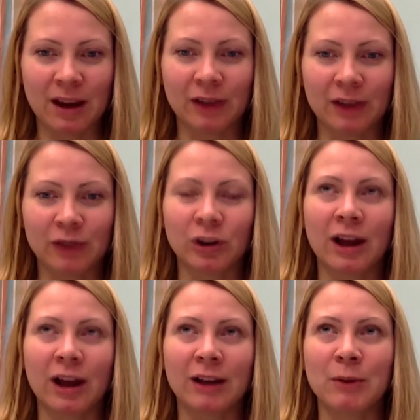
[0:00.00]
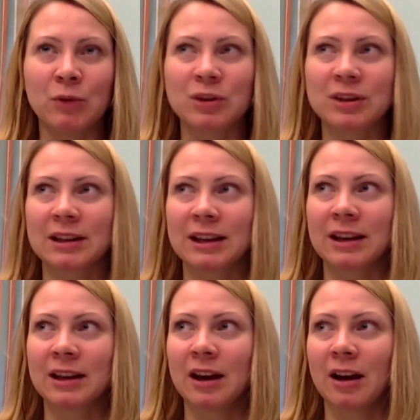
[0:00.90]
It relied
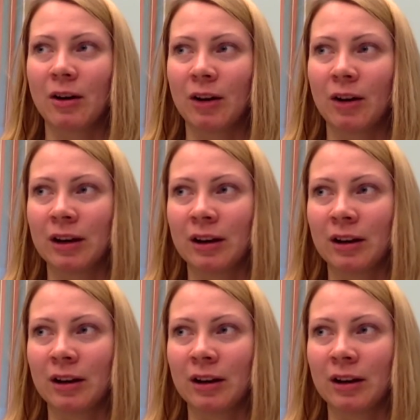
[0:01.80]
mostly on